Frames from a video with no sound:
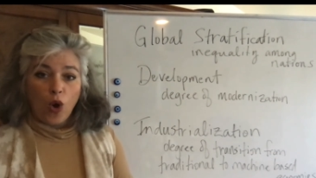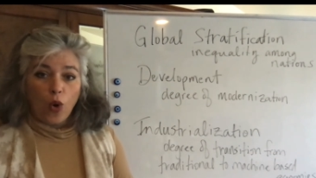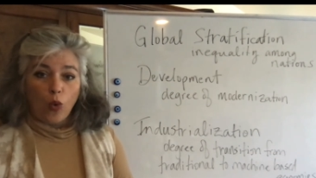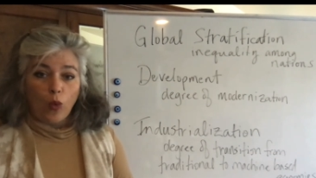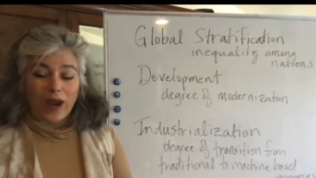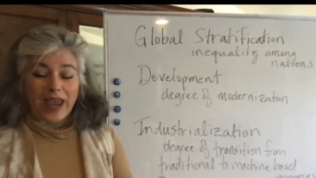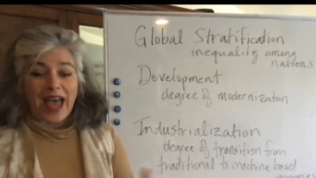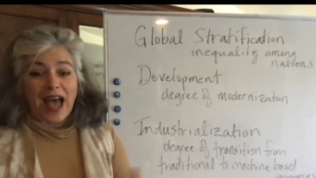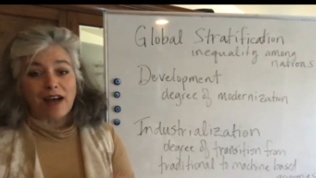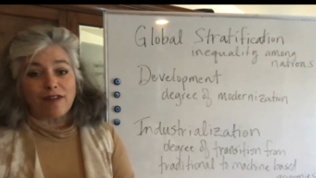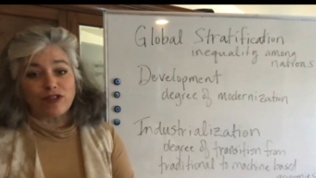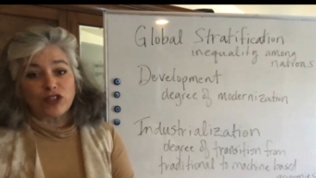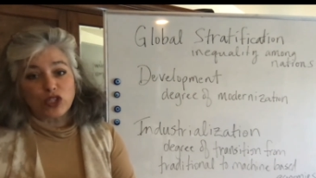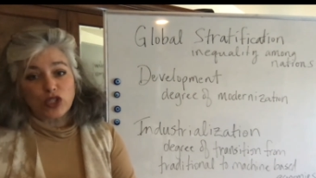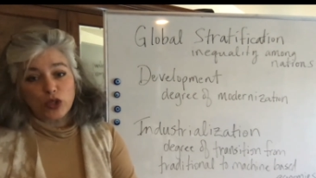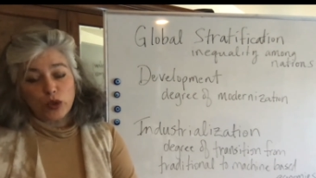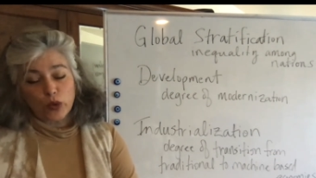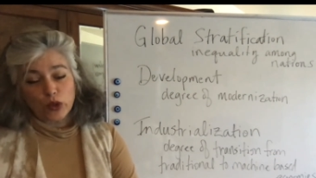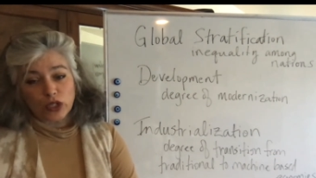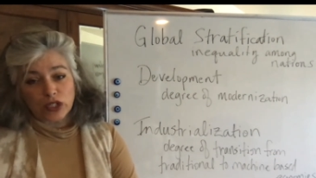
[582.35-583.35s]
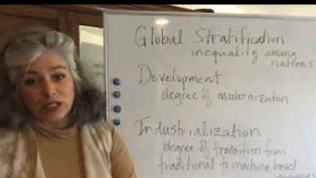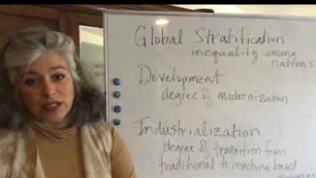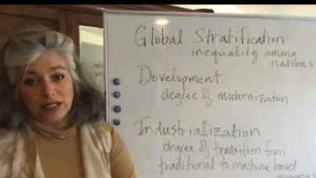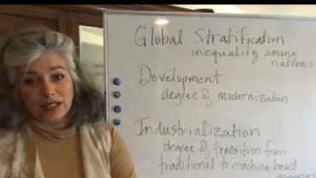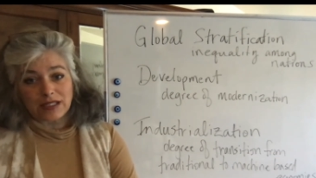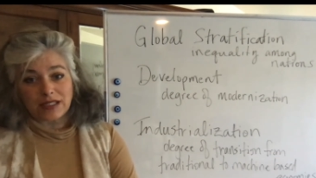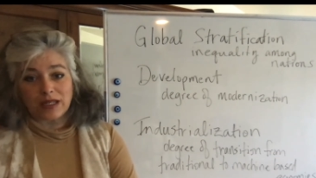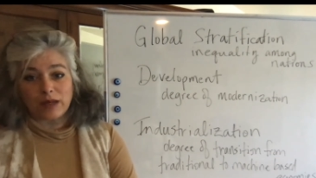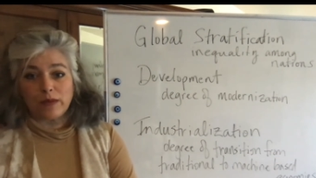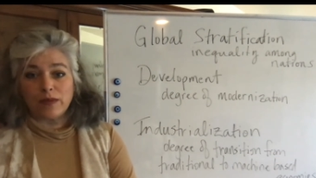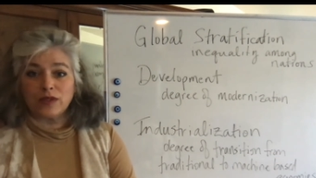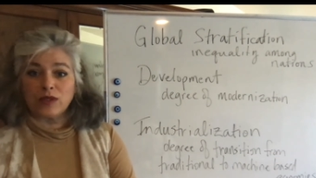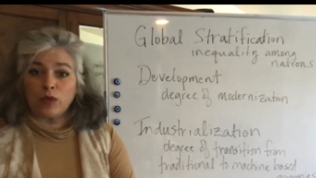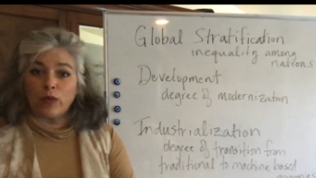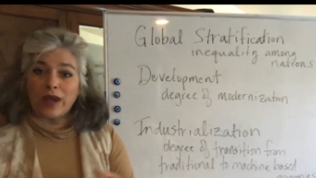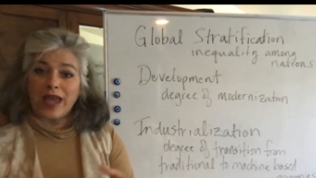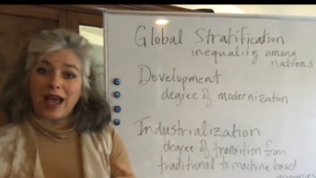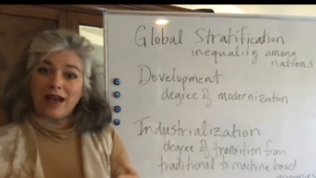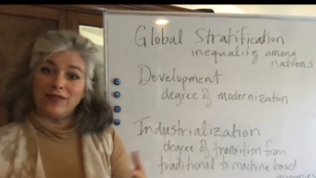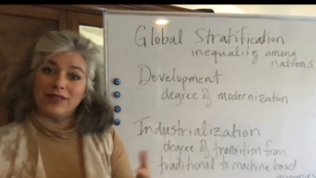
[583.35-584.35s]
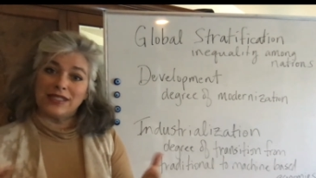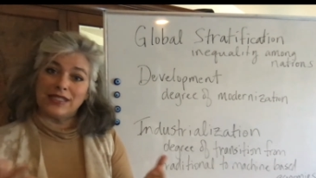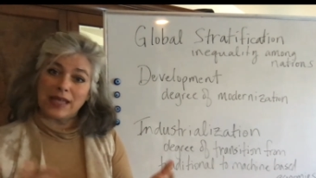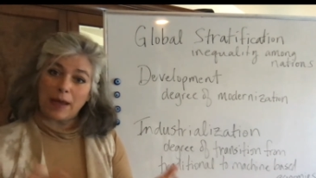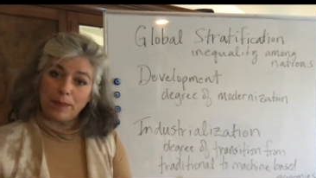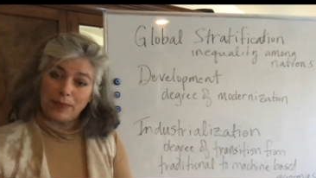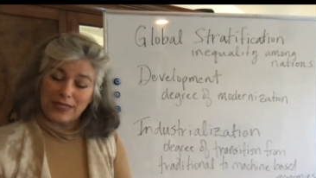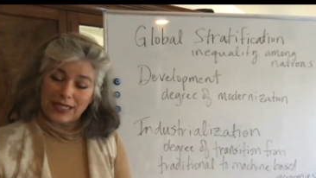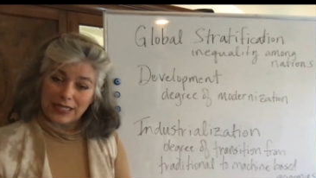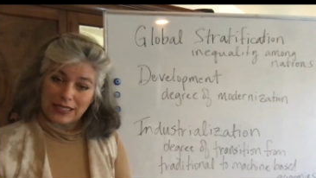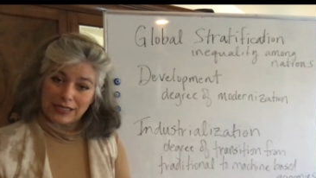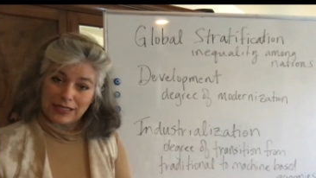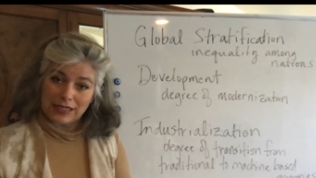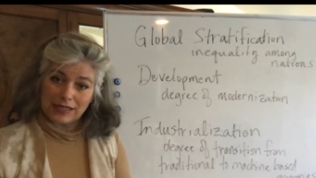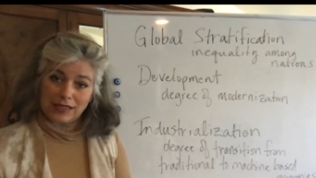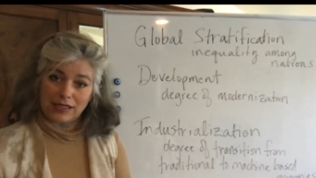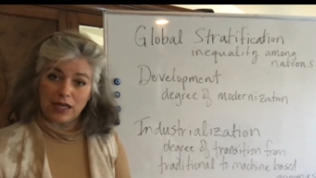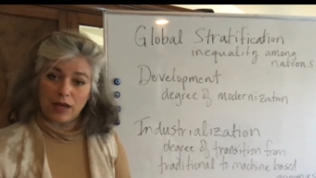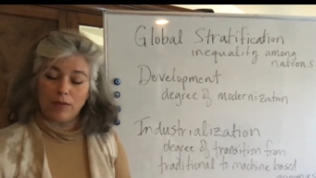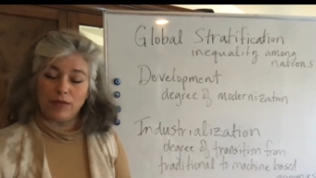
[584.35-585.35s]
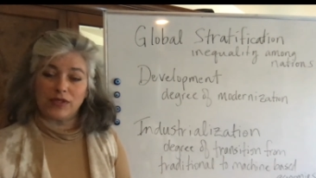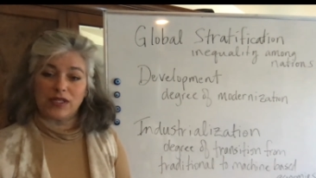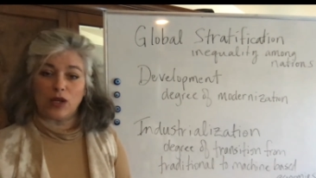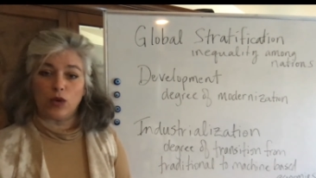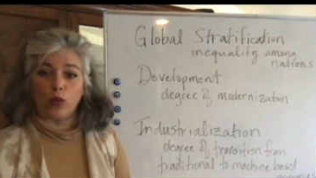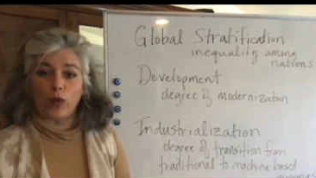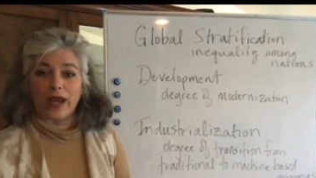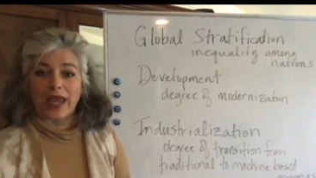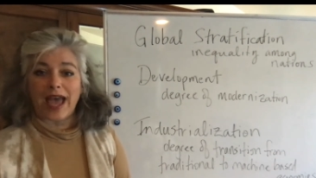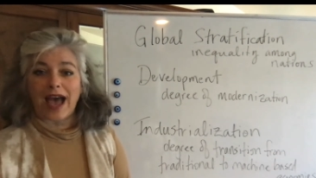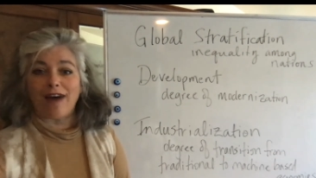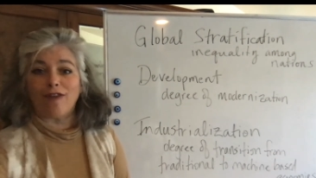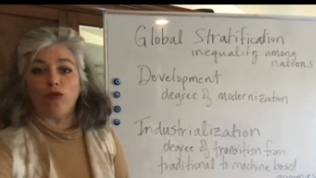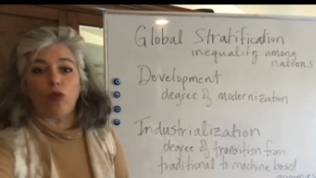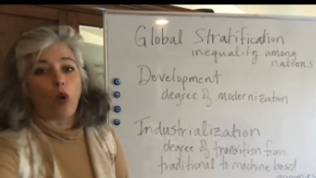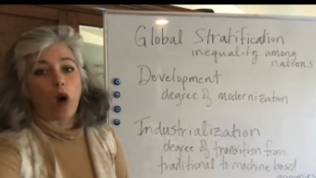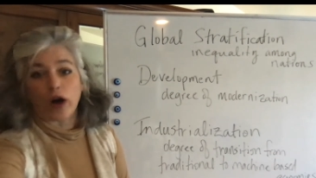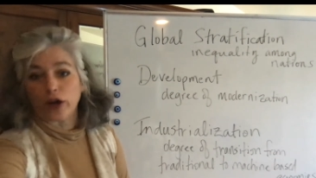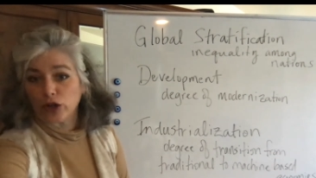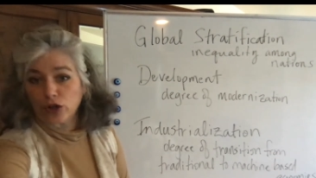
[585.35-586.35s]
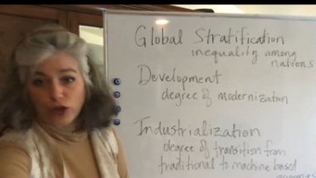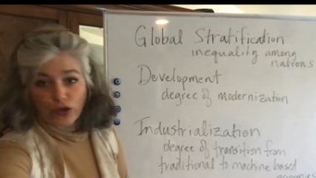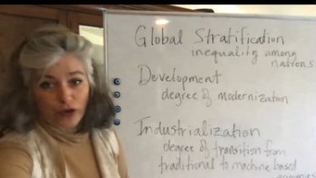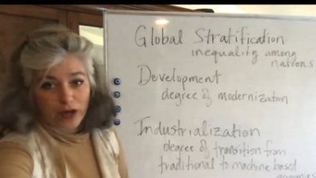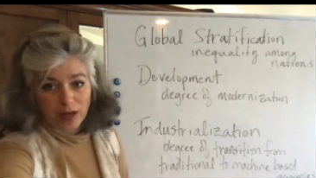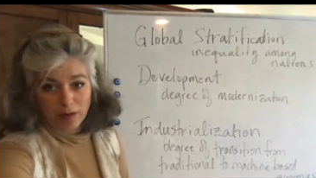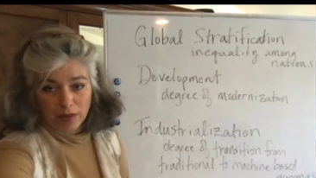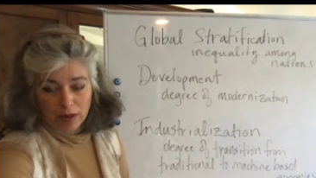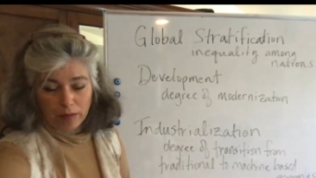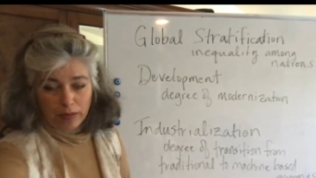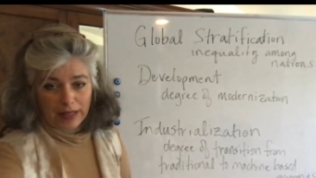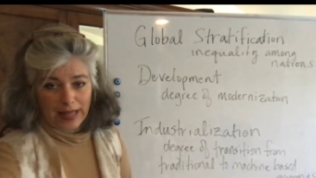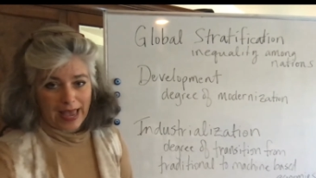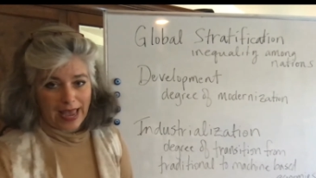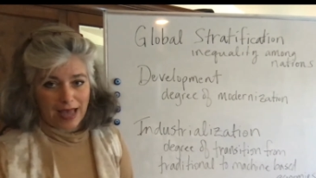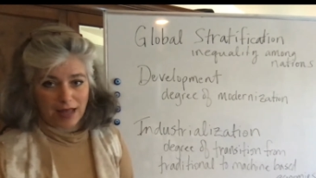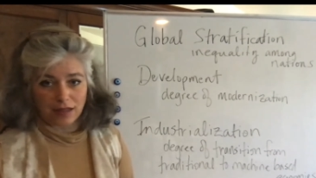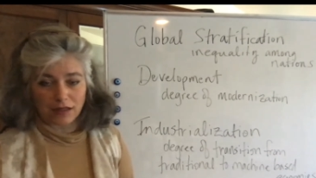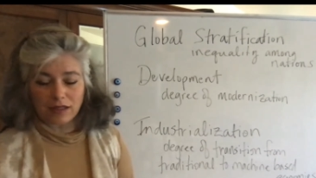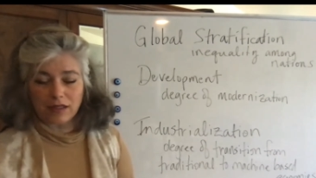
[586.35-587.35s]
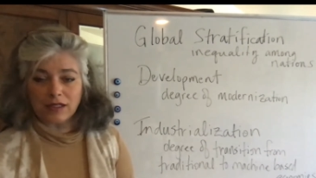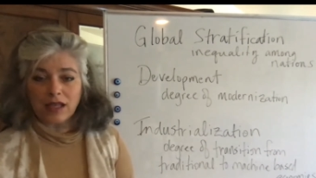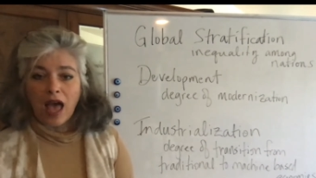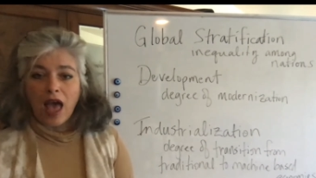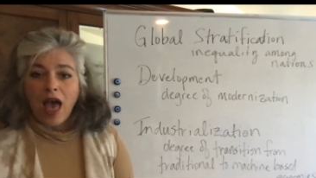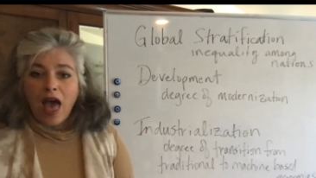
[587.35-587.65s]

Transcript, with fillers: we have sewer systems and we have septic systems and we have water treatment plants